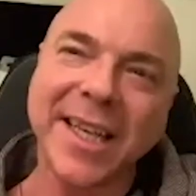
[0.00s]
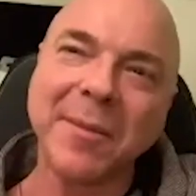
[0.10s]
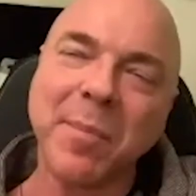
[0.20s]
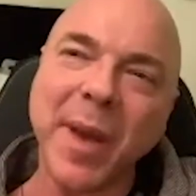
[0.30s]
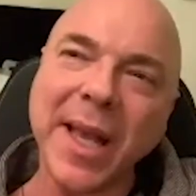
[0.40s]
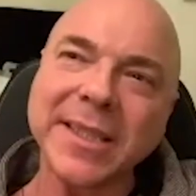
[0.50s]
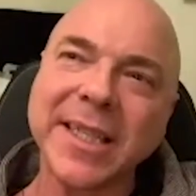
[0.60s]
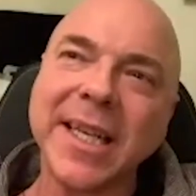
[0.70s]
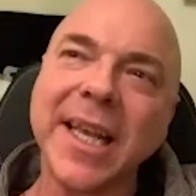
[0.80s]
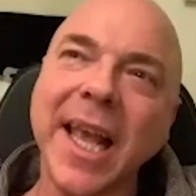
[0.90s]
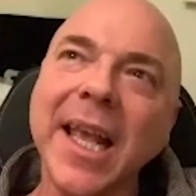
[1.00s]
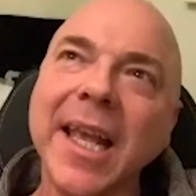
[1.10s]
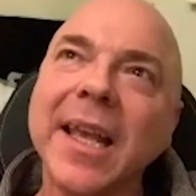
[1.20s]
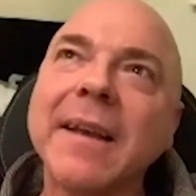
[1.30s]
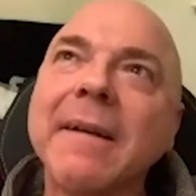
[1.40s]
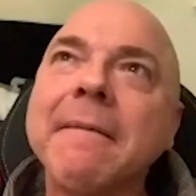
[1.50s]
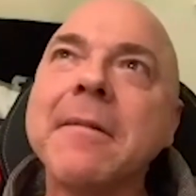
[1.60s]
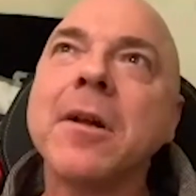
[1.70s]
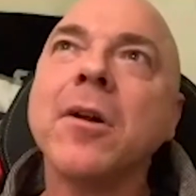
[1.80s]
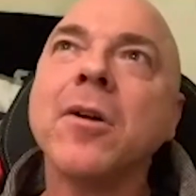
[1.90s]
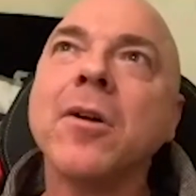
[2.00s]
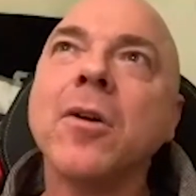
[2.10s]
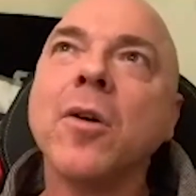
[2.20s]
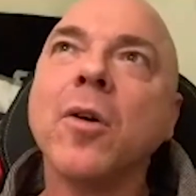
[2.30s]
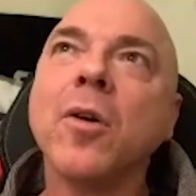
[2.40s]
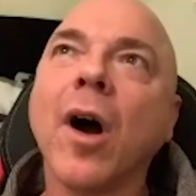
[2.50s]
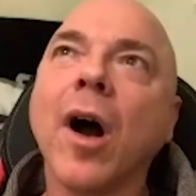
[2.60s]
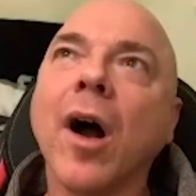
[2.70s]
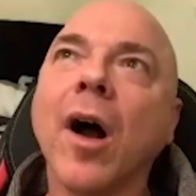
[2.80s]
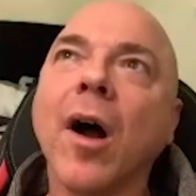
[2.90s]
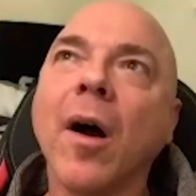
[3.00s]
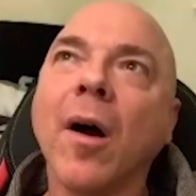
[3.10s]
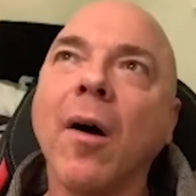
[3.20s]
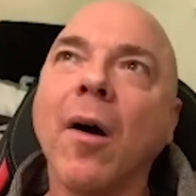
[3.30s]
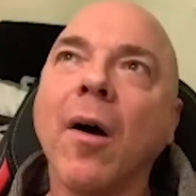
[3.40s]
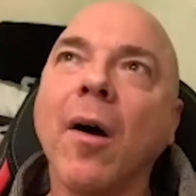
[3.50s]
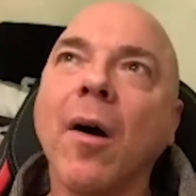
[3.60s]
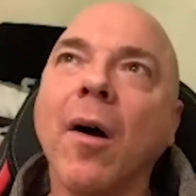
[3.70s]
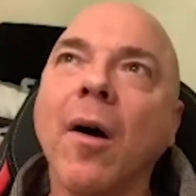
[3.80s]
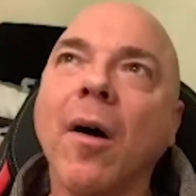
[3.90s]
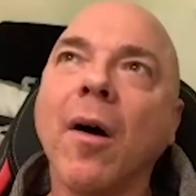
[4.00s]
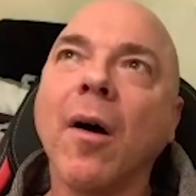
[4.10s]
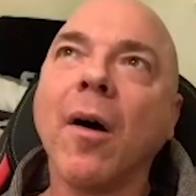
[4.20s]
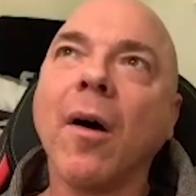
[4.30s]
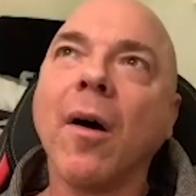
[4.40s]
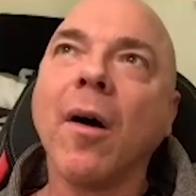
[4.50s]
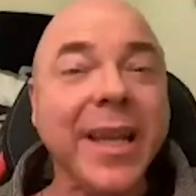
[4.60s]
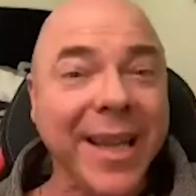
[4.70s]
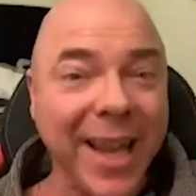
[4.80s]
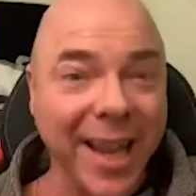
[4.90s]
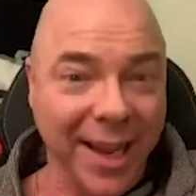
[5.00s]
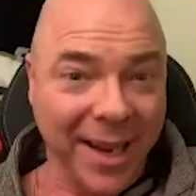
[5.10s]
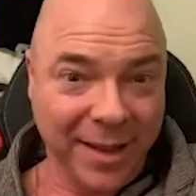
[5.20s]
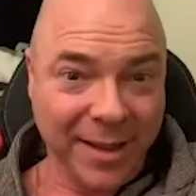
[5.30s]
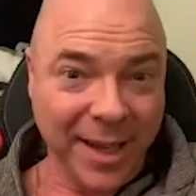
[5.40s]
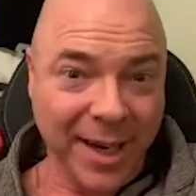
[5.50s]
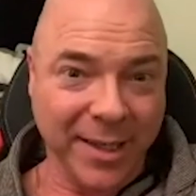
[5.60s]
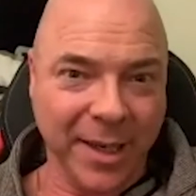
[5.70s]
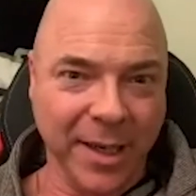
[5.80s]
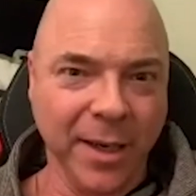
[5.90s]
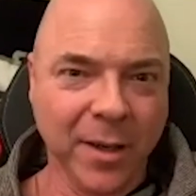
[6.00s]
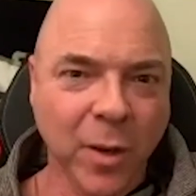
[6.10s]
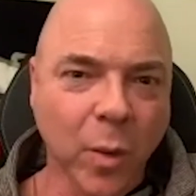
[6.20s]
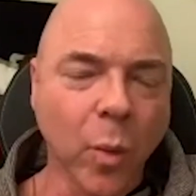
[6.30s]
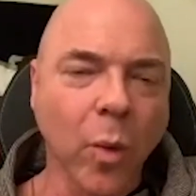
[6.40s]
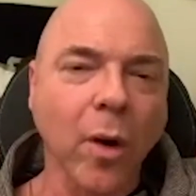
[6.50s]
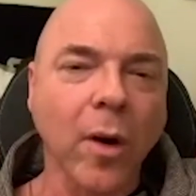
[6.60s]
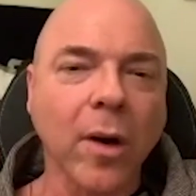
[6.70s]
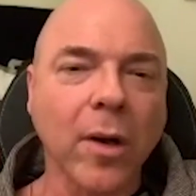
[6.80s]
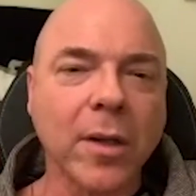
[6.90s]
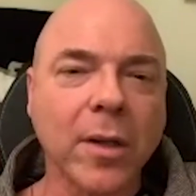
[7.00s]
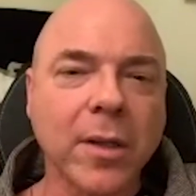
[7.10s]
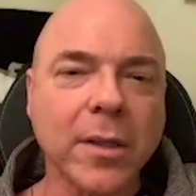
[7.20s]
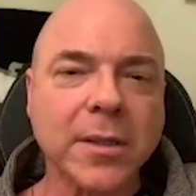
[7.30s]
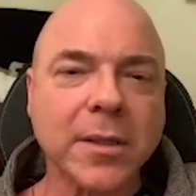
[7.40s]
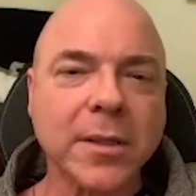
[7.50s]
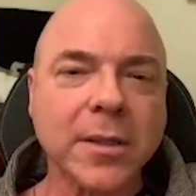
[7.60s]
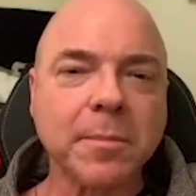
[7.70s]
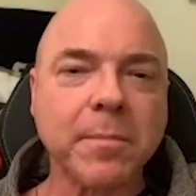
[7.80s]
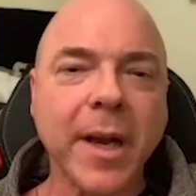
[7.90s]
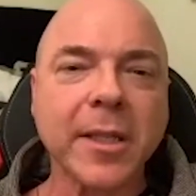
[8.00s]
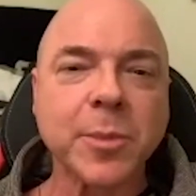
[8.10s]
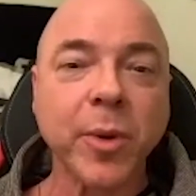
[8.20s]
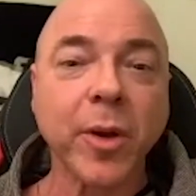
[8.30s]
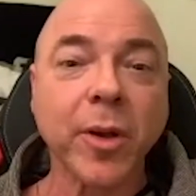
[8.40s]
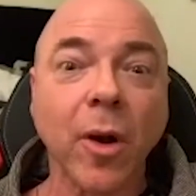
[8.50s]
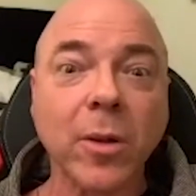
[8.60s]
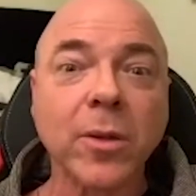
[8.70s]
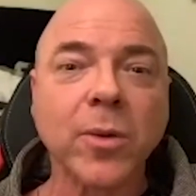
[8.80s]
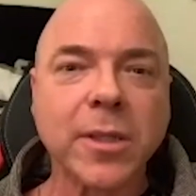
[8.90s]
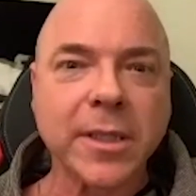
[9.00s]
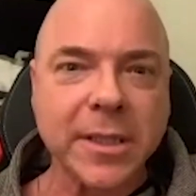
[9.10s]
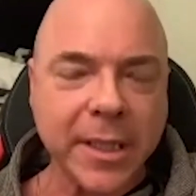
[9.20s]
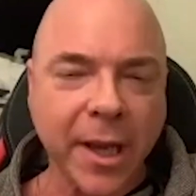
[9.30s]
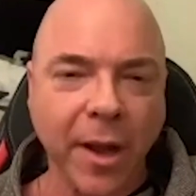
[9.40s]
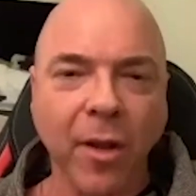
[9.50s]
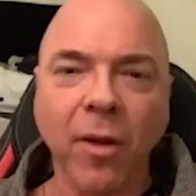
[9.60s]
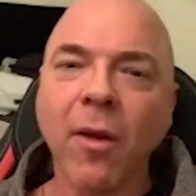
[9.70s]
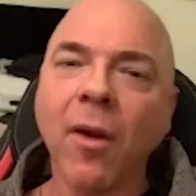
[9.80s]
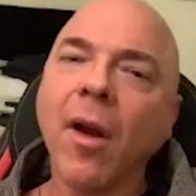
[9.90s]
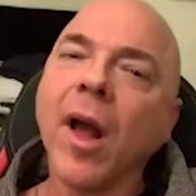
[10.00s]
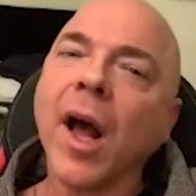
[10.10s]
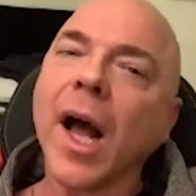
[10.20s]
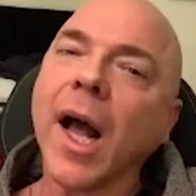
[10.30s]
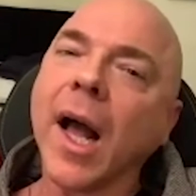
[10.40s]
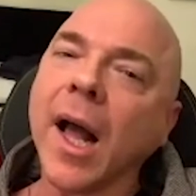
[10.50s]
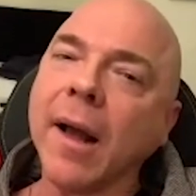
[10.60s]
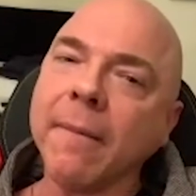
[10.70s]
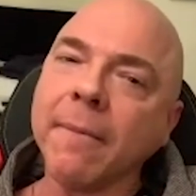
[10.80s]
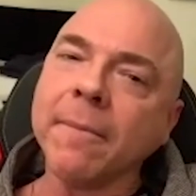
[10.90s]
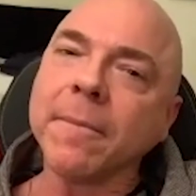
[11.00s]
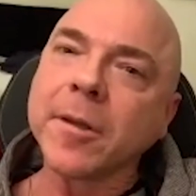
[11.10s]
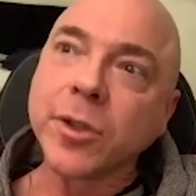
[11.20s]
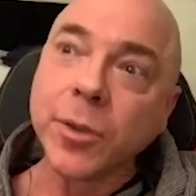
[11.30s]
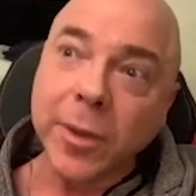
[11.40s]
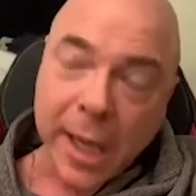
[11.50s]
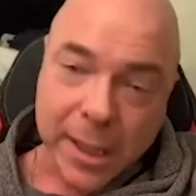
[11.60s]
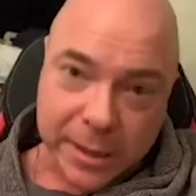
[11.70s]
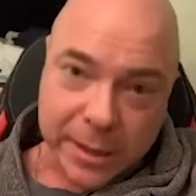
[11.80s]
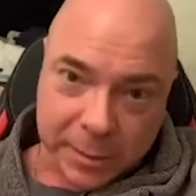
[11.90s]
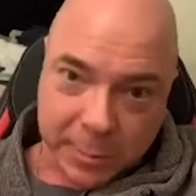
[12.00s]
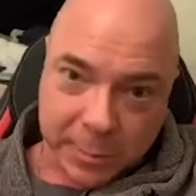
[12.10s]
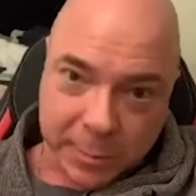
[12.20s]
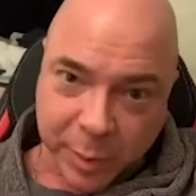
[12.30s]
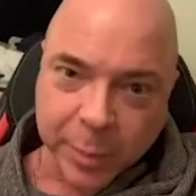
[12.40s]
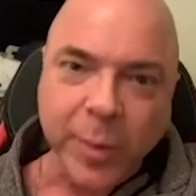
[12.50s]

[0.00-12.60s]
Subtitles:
Best gig. Okay, well, I'll say best big gig that I did was Maritzburg Golden Horse Casino. 2,000 people.